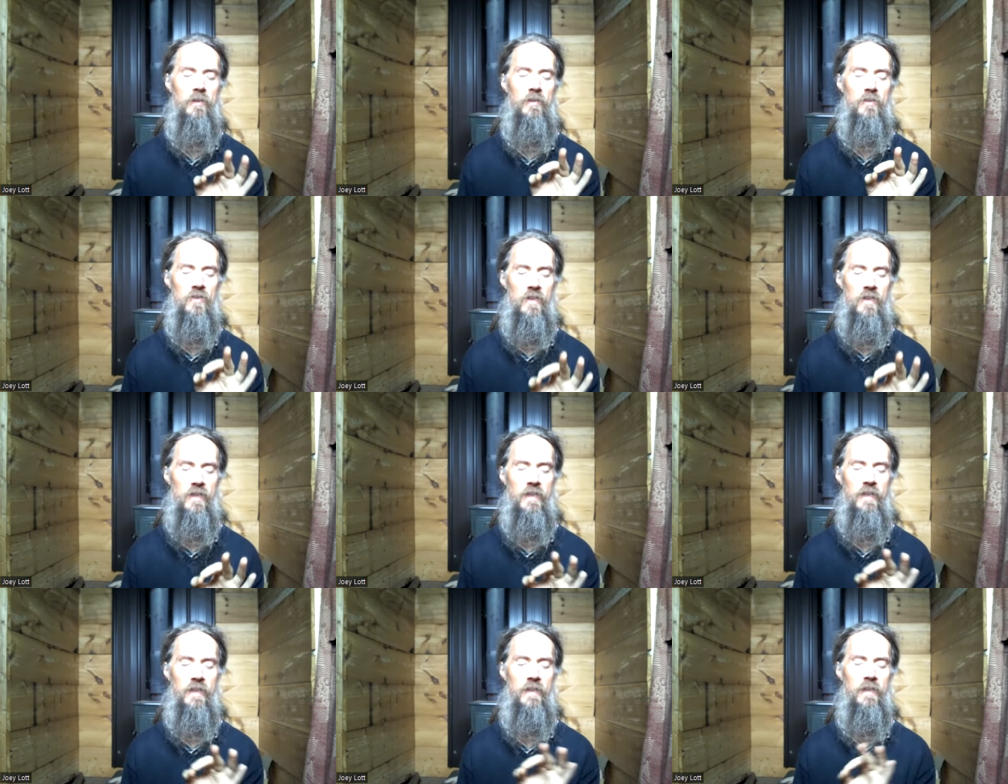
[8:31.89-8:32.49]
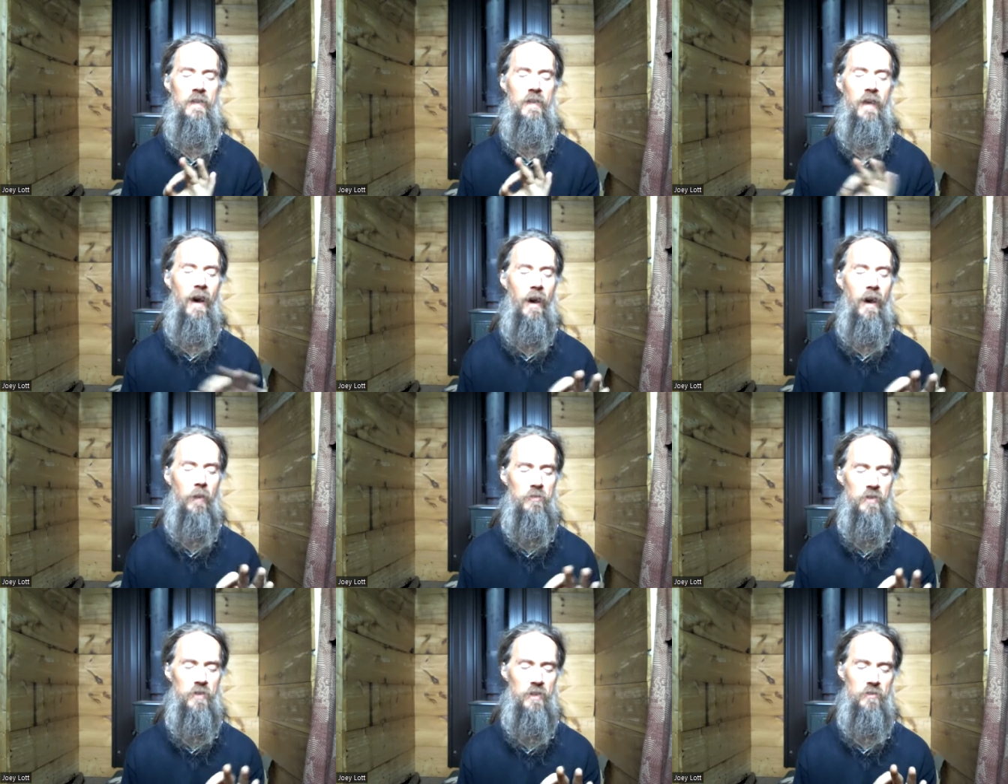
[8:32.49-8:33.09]
seeking and the
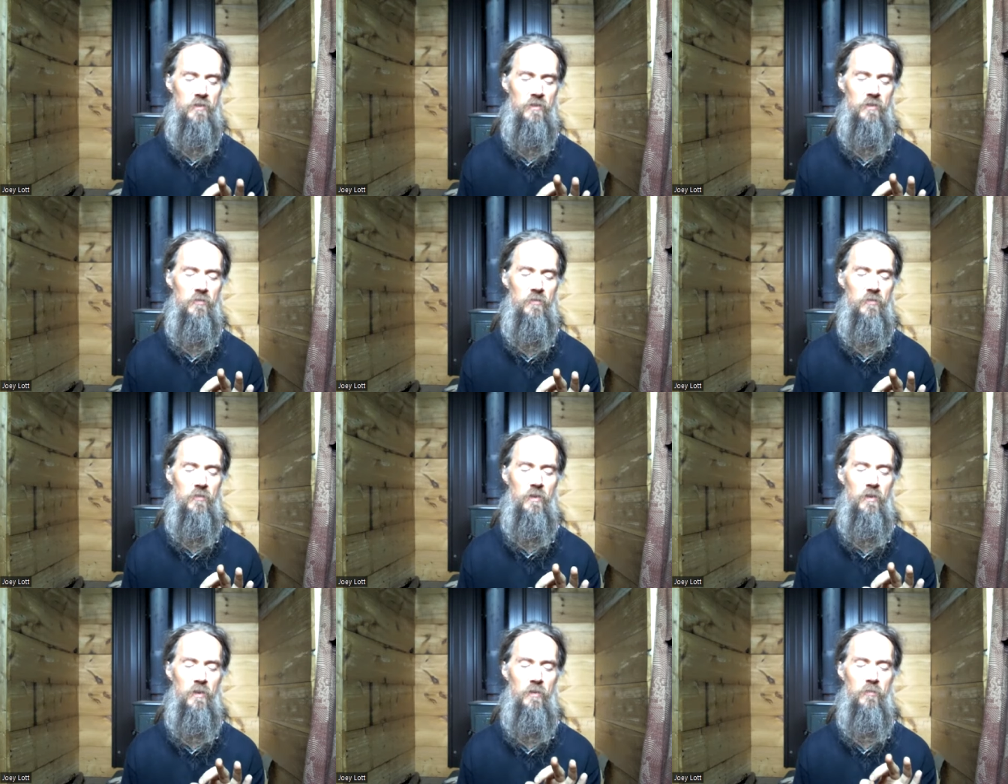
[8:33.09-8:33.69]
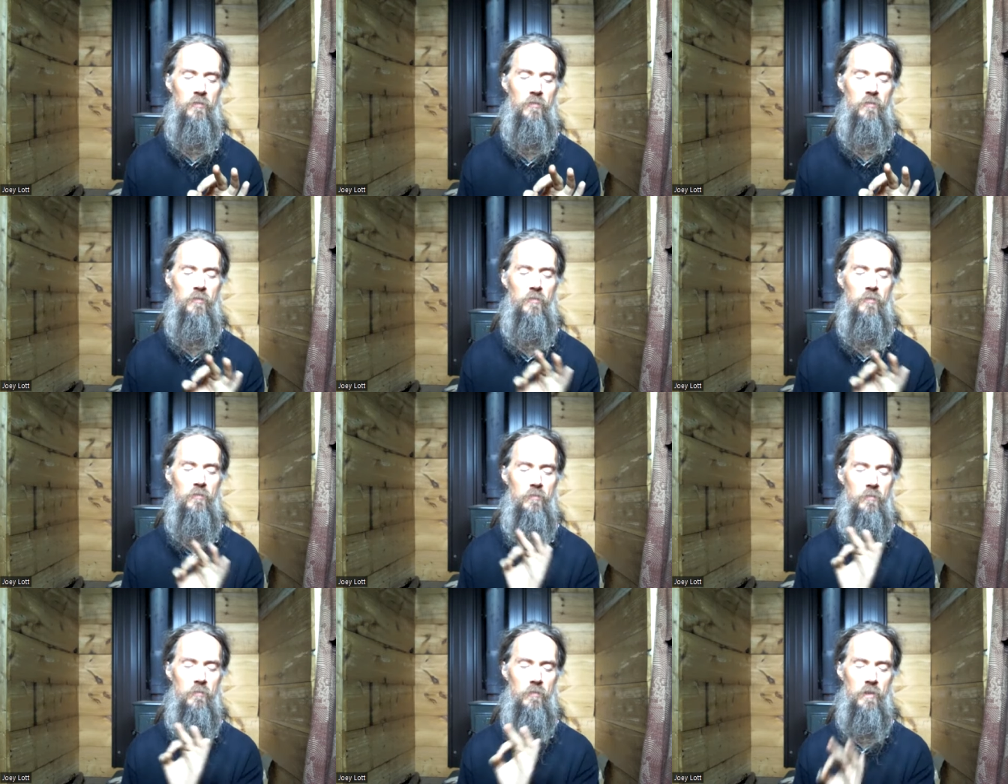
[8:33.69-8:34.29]
objects of, of
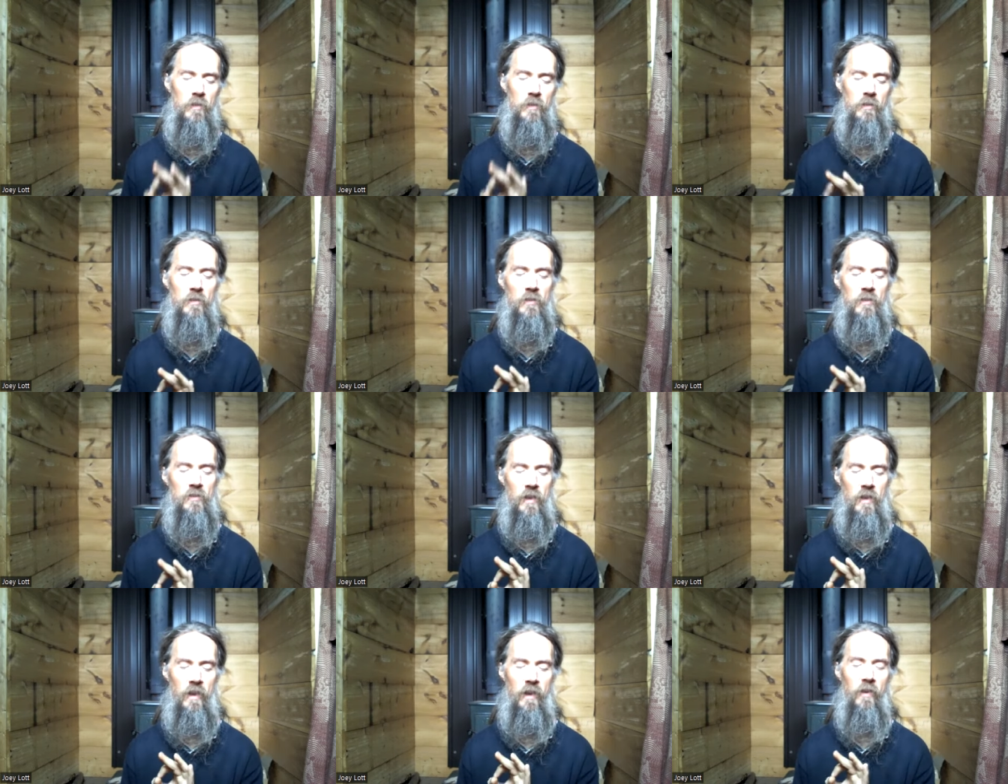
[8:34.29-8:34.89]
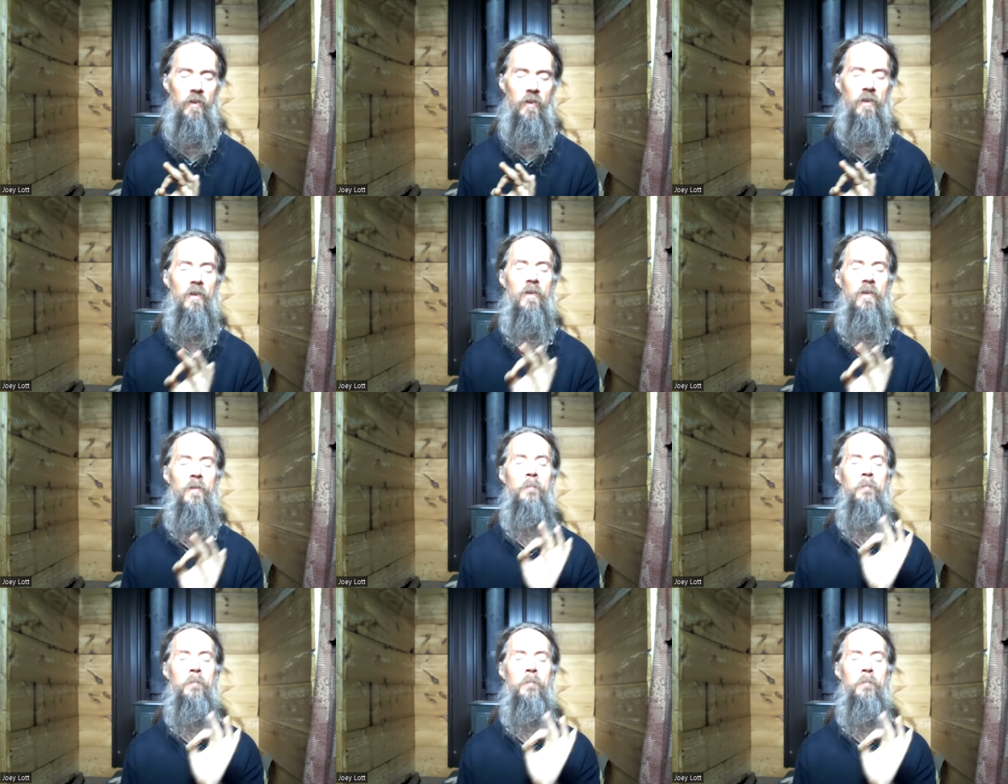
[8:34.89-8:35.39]
the desire